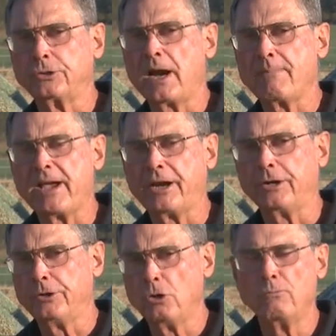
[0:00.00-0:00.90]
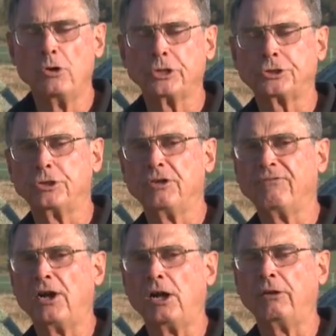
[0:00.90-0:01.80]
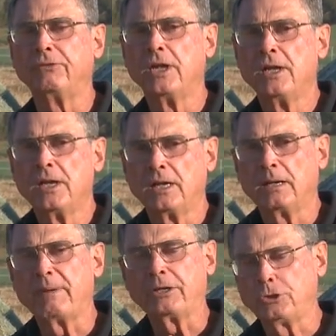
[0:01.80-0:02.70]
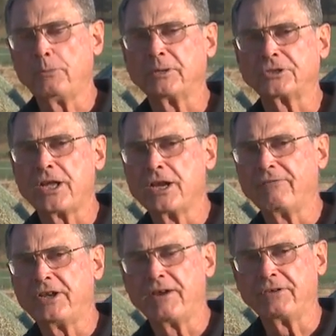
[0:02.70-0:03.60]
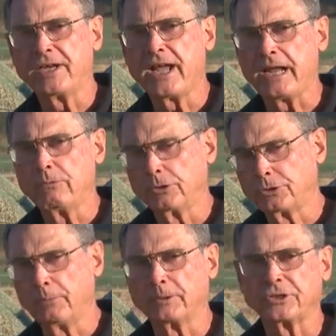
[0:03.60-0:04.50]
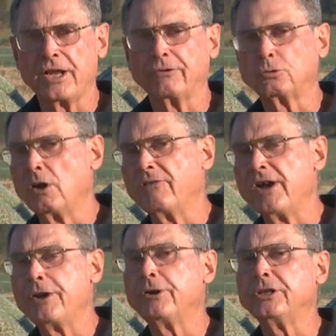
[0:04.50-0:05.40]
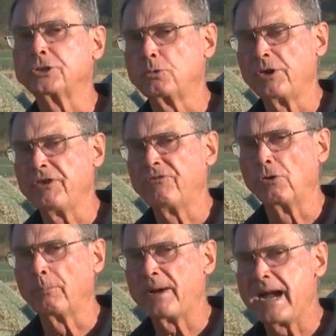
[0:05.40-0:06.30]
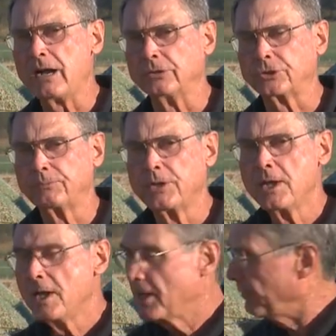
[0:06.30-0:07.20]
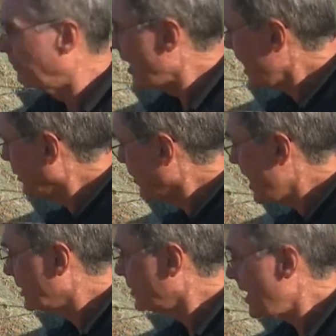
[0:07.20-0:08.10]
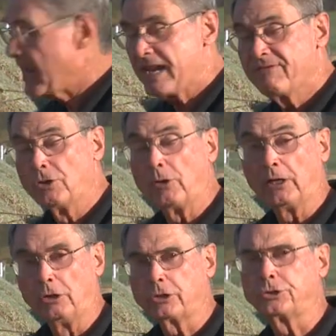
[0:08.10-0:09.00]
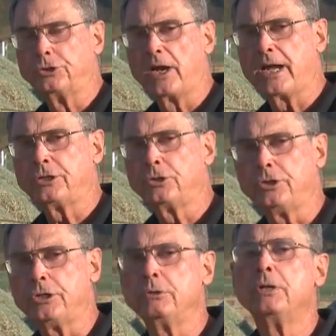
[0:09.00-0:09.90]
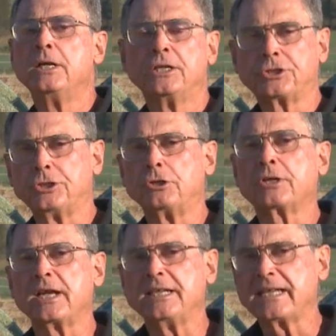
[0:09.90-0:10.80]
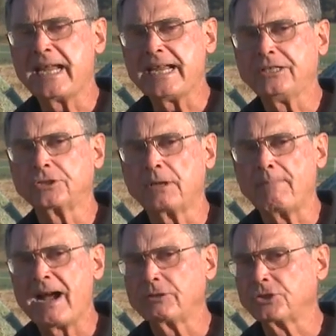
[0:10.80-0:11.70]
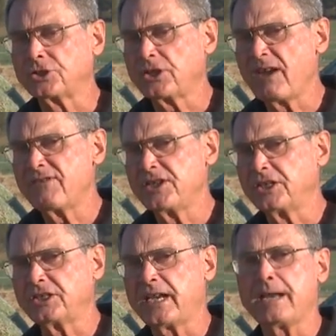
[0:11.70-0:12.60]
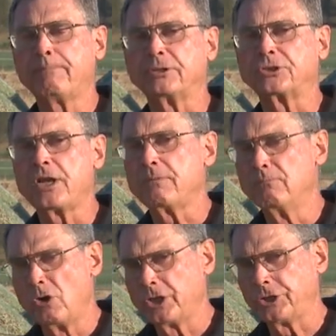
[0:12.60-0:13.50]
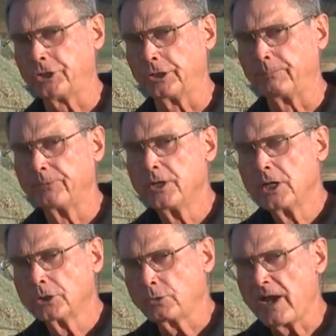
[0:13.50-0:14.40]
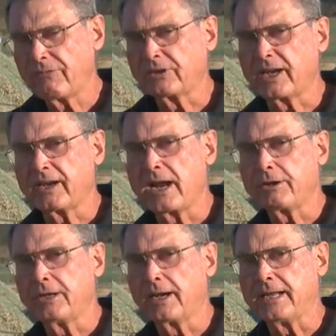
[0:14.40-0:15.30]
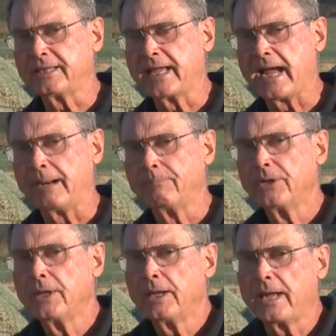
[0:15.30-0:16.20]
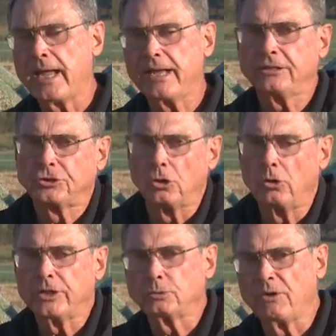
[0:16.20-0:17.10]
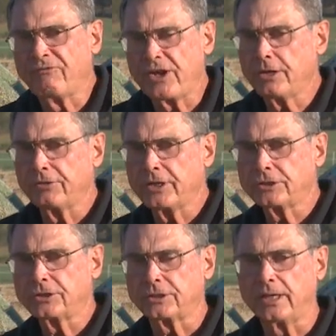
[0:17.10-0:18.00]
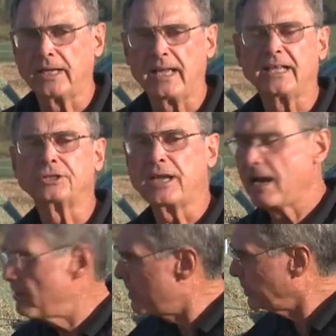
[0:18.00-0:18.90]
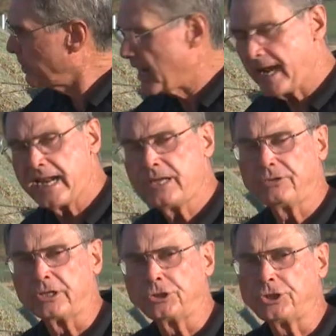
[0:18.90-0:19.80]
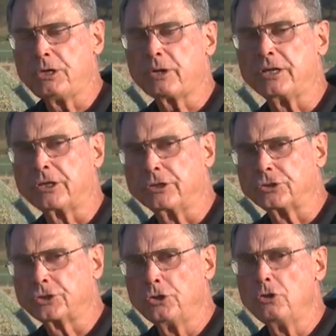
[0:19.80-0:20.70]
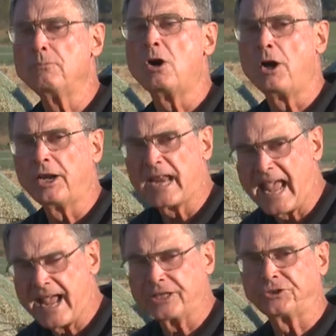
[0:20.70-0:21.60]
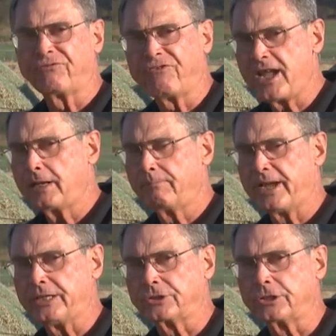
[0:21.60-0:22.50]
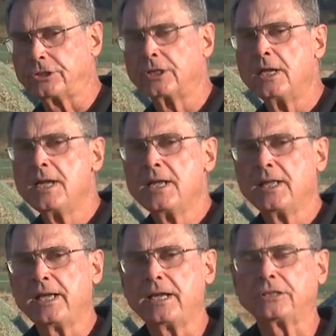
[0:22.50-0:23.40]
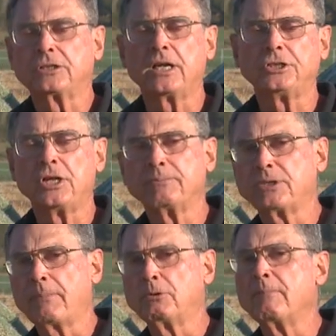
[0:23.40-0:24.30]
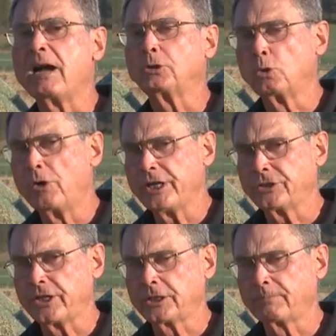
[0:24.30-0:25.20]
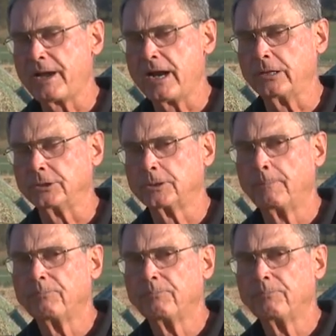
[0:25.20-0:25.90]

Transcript: dry matter, no moisture involved, about 2% of it every day. Well, 2% of 1,200 is 24 pounds. That grass hay, even though it looks dry to you, still contains about 7 to 10% moisture. So we have to calculate that. And so as we figure this uh, as to how much hay that sheep can consume on an as-fed basis, it uh, jumps up to about 26 pounds.